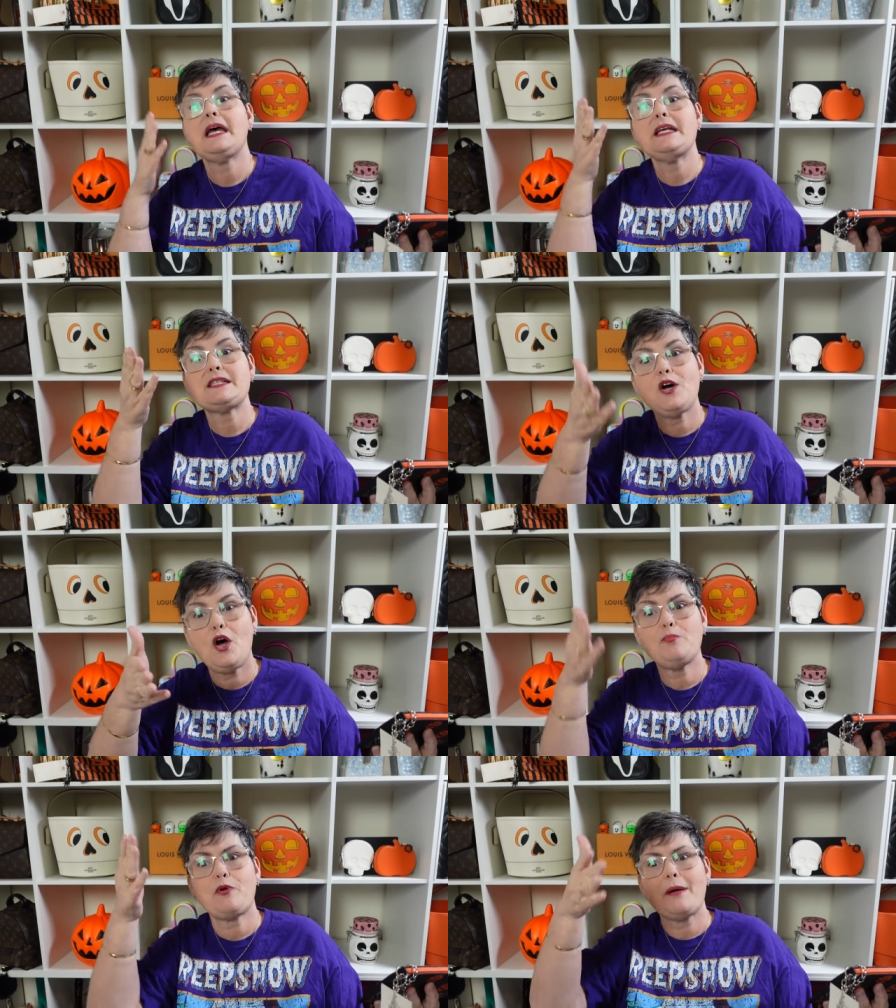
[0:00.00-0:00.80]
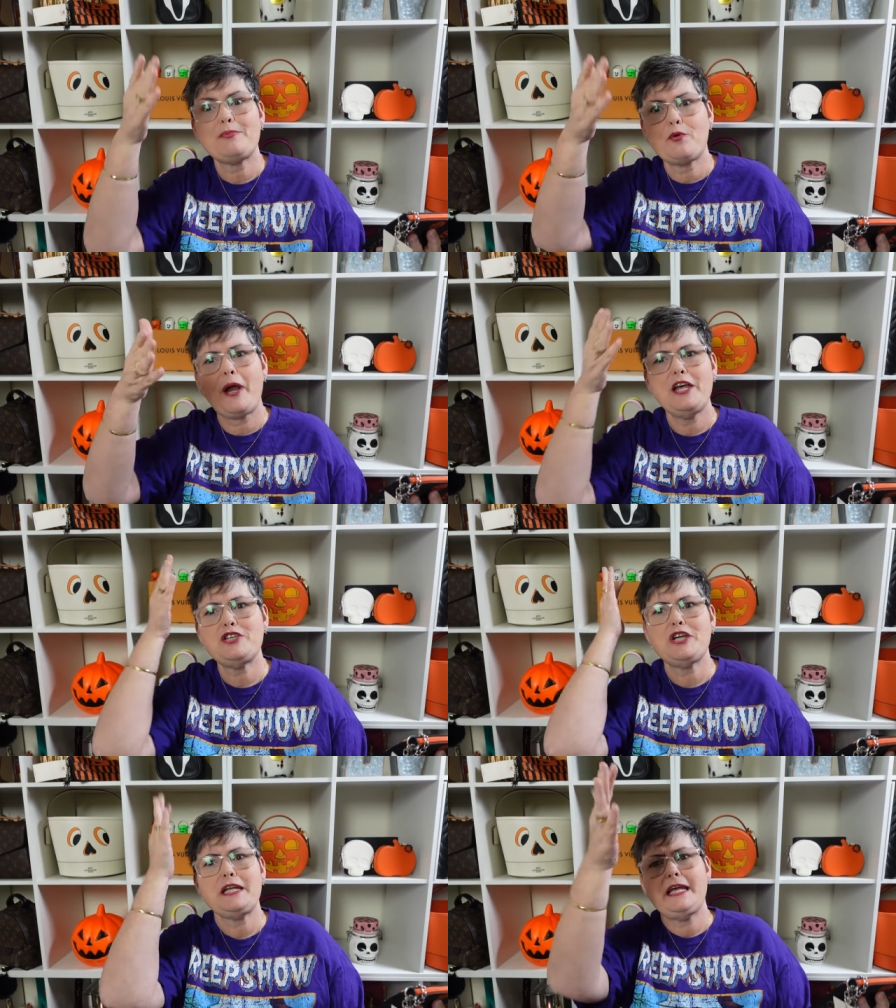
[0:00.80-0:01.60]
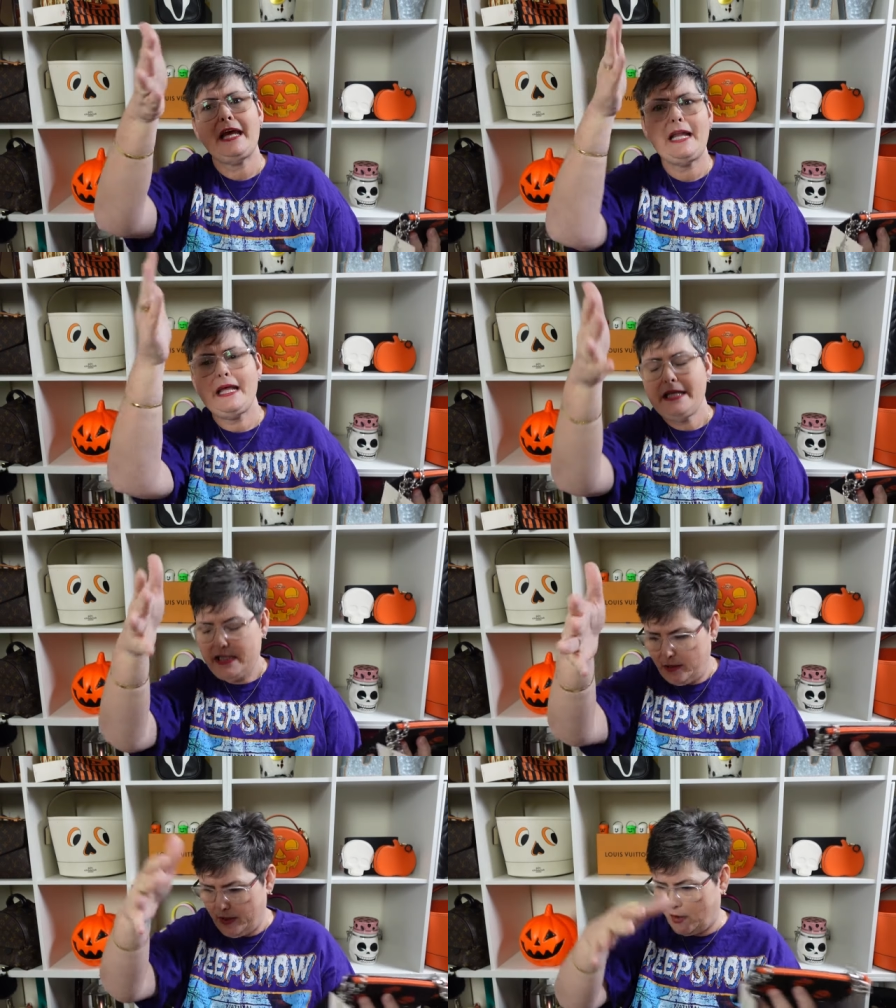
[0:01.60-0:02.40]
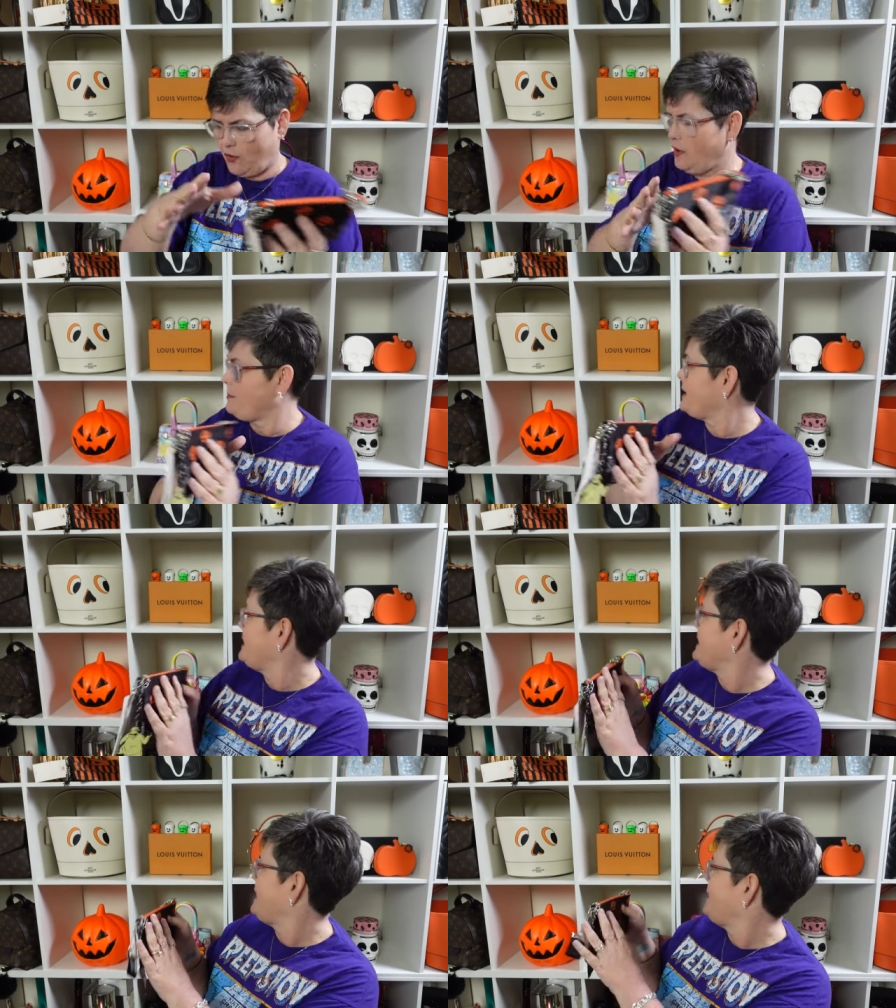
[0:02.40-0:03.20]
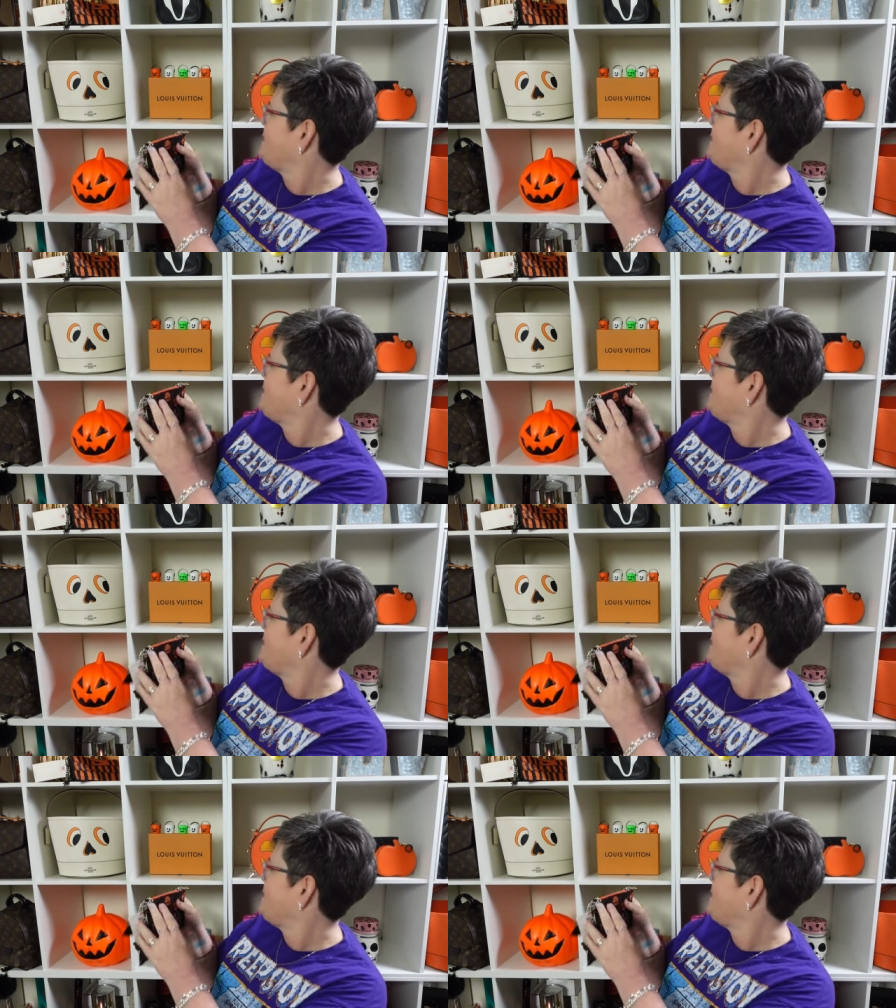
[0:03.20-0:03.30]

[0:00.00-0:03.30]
It's called preparation. Get into it, girl. But anyhow,